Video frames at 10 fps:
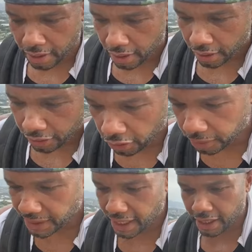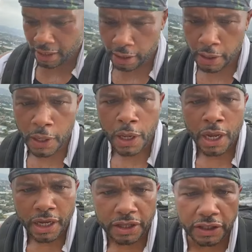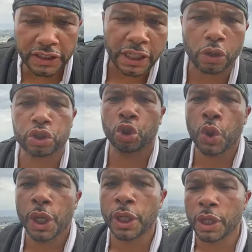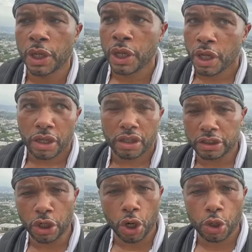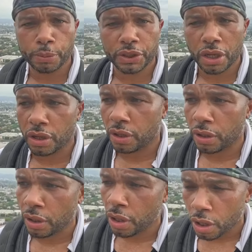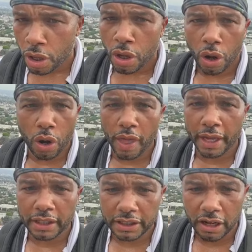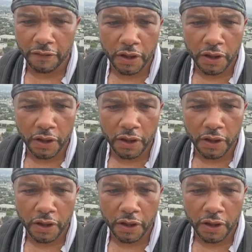you know what I'm saying? The CO2, the germs, all that good stuff.